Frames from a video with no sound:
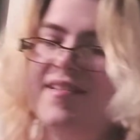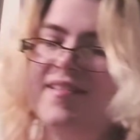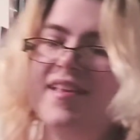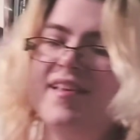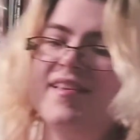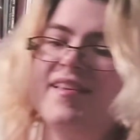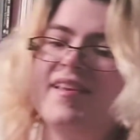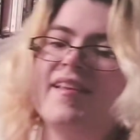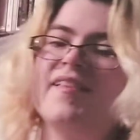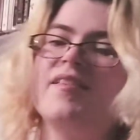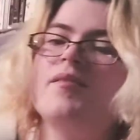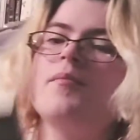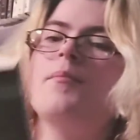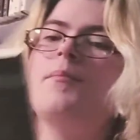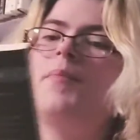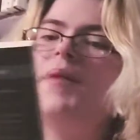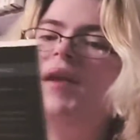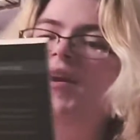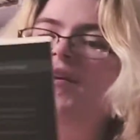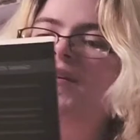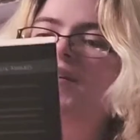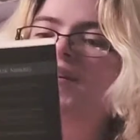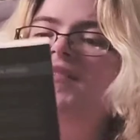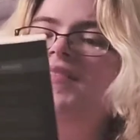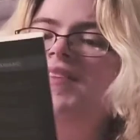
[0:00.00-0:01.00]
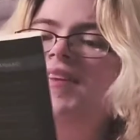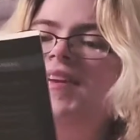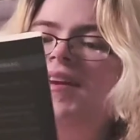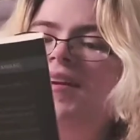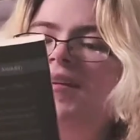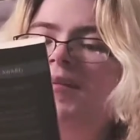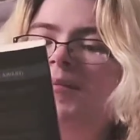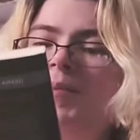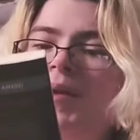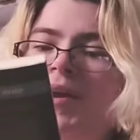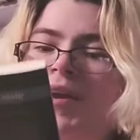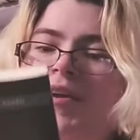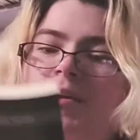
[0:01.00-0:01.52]
This is Bearing the
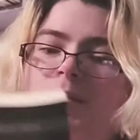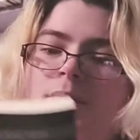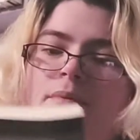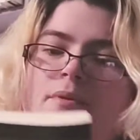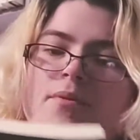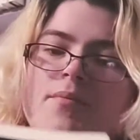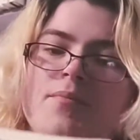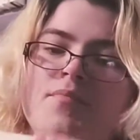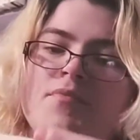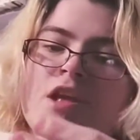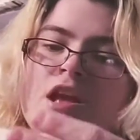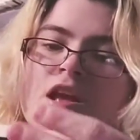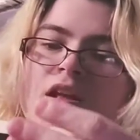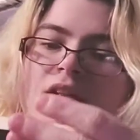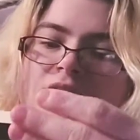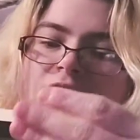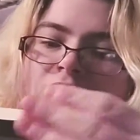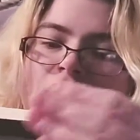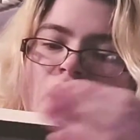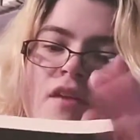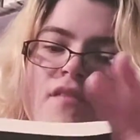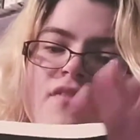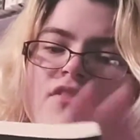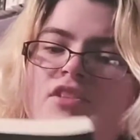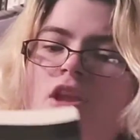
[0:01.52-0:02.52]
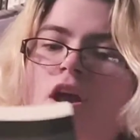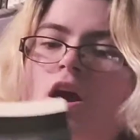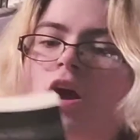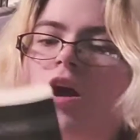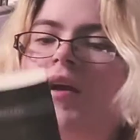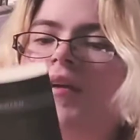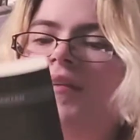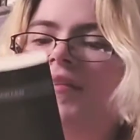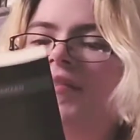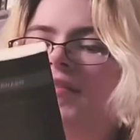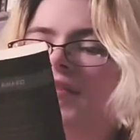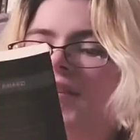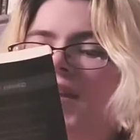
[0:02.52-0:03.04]
Unbearable. Love,
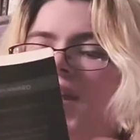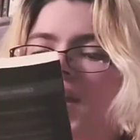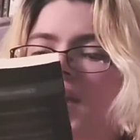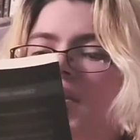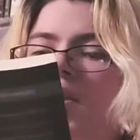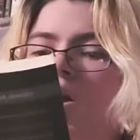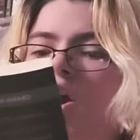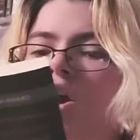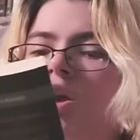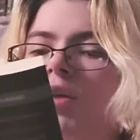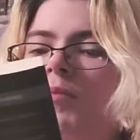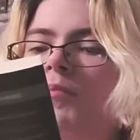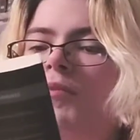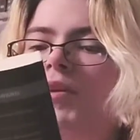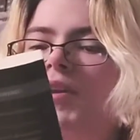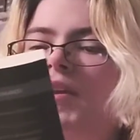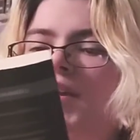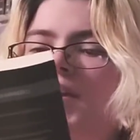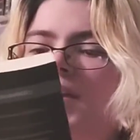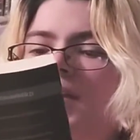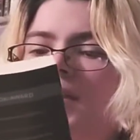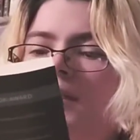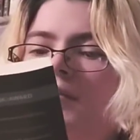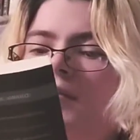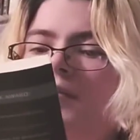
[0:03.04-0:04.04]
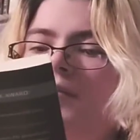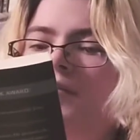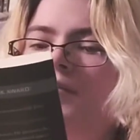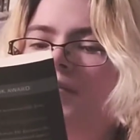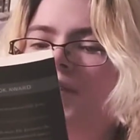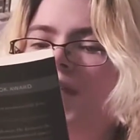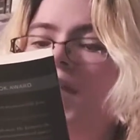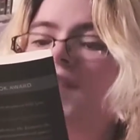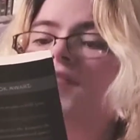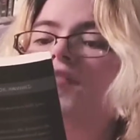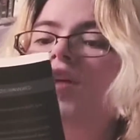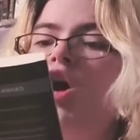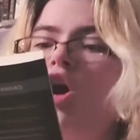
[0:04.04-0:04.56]
Loss, and Heartbreaking
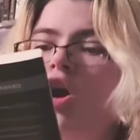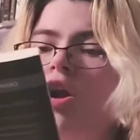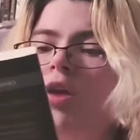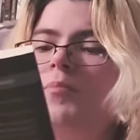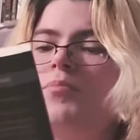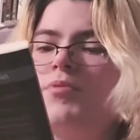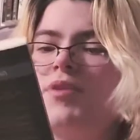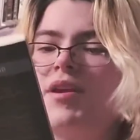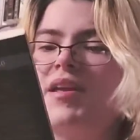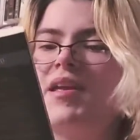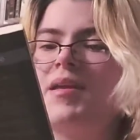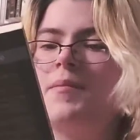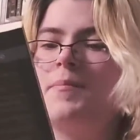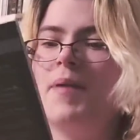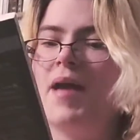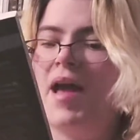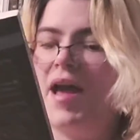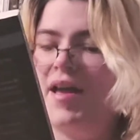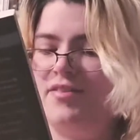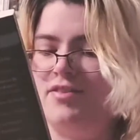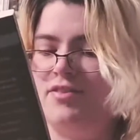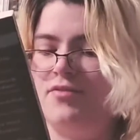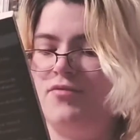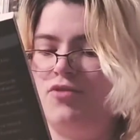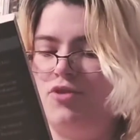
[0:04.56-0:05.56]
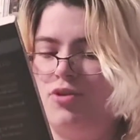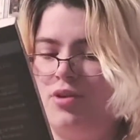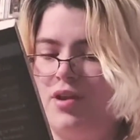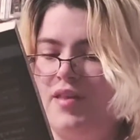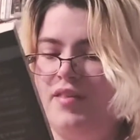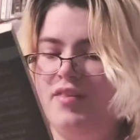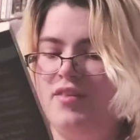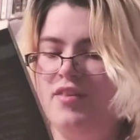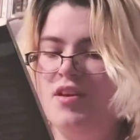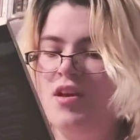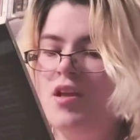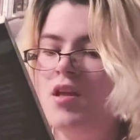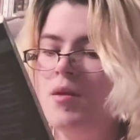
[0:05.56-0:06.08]
in the Heartbreaking Path of Grief
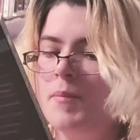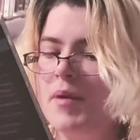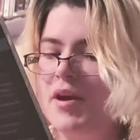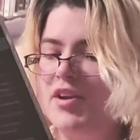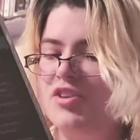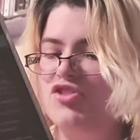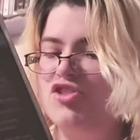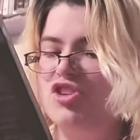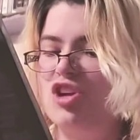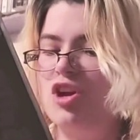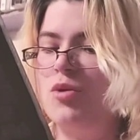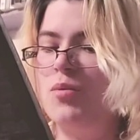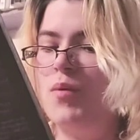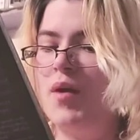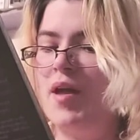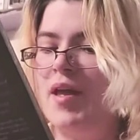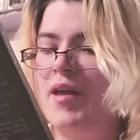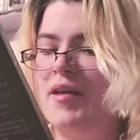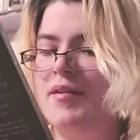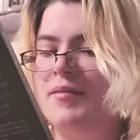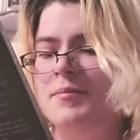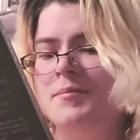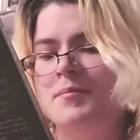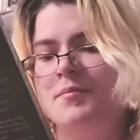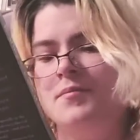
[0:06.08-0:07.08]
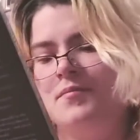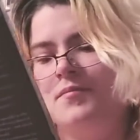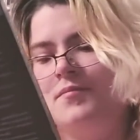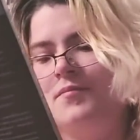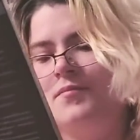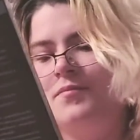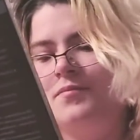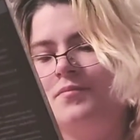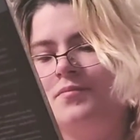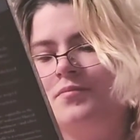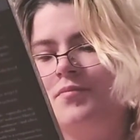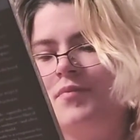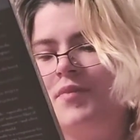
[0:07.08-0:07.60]
by Joanne
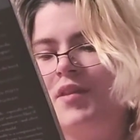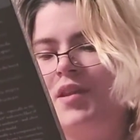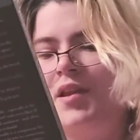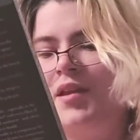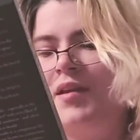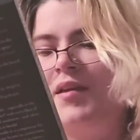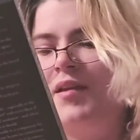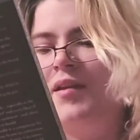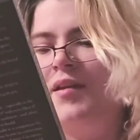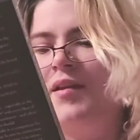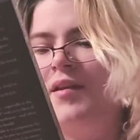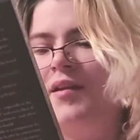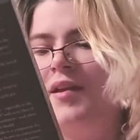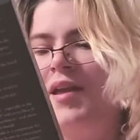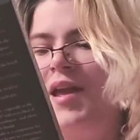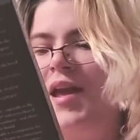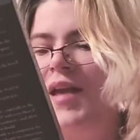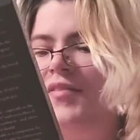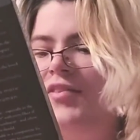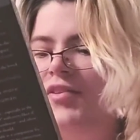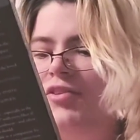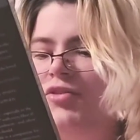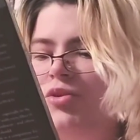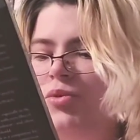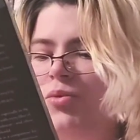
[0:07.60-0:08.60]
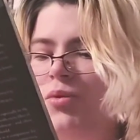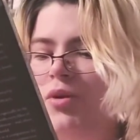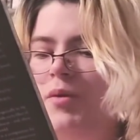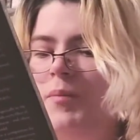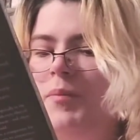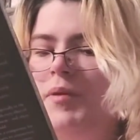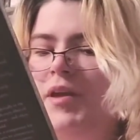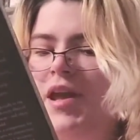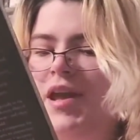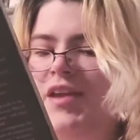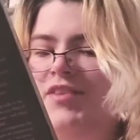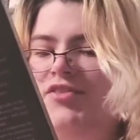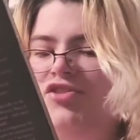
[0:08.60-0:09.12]
Cacciatore,
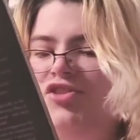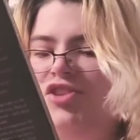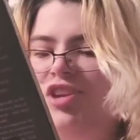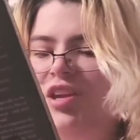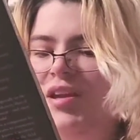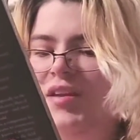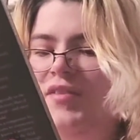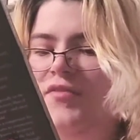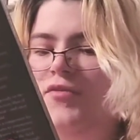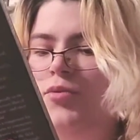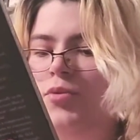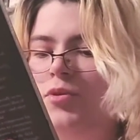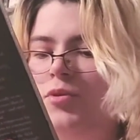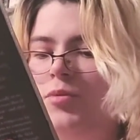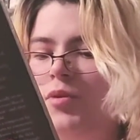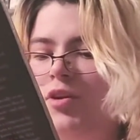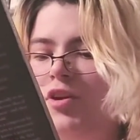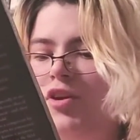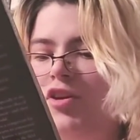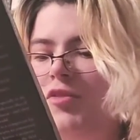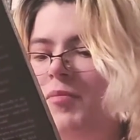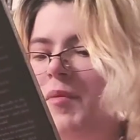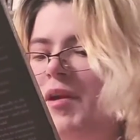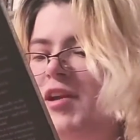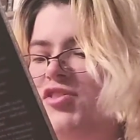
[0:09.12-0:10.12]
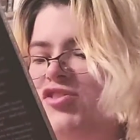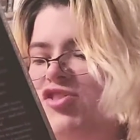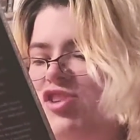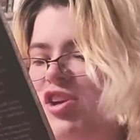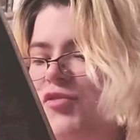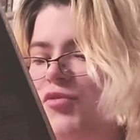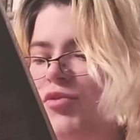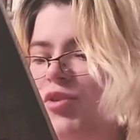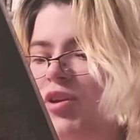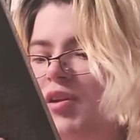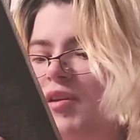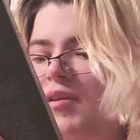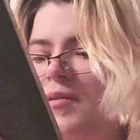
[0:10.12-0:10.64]
PhD. Foreword by
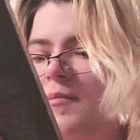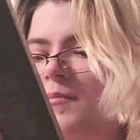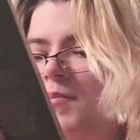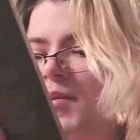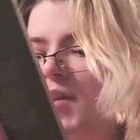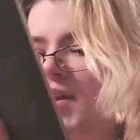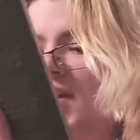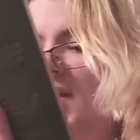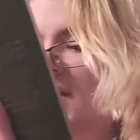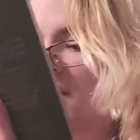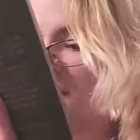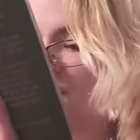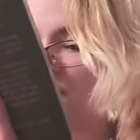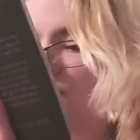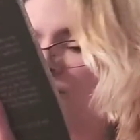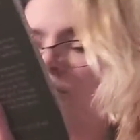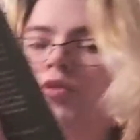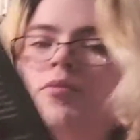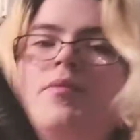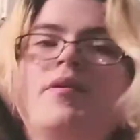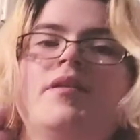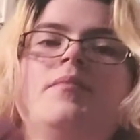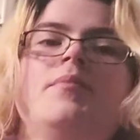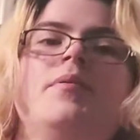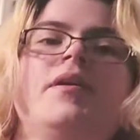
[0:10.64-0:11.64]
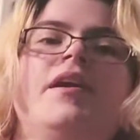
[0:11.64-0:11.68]
Jeffrey B. Rubin,